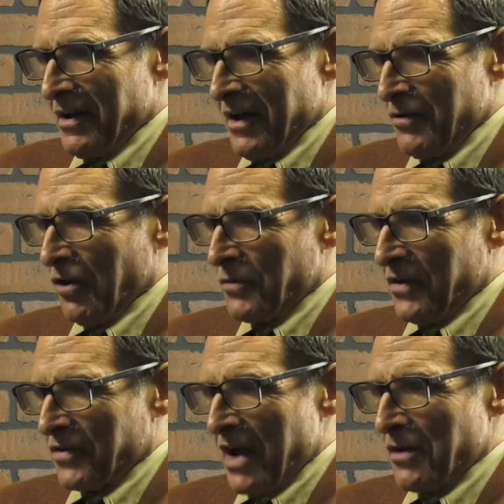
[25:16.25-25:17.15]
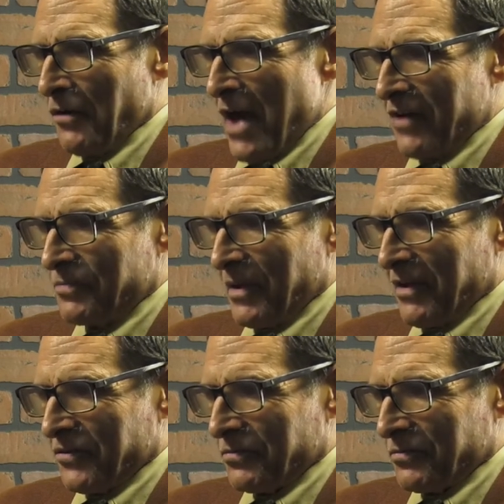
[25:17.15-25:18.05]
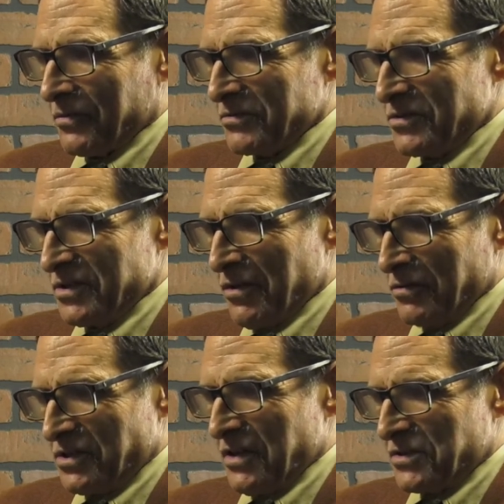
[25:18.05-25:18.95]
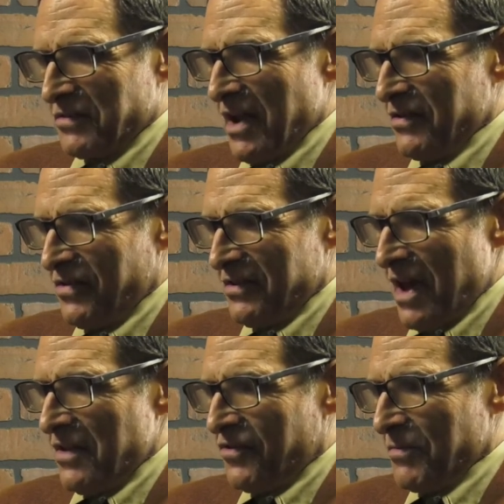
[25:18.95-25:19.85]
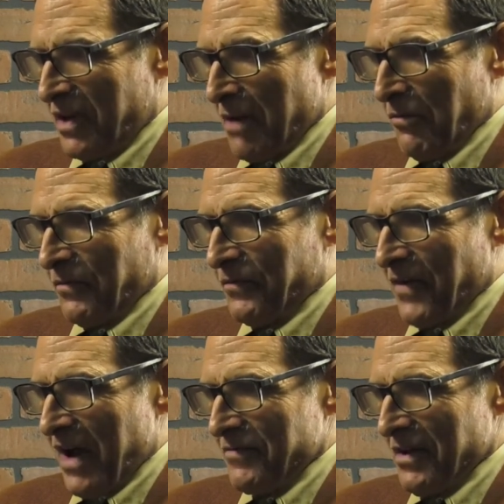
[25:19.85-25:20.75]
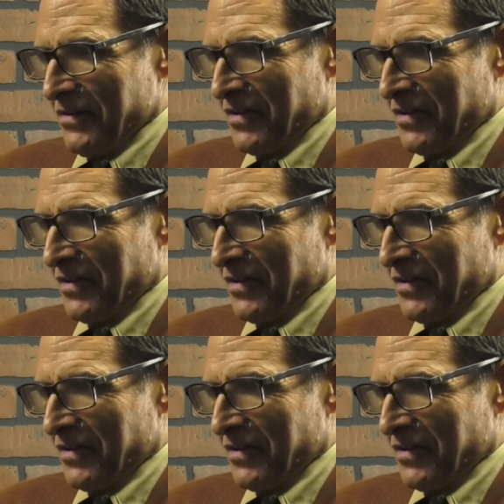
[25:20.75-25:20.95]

And the only reason I know that is because she used to date. She dated Jimmy Kimmel for 5 years.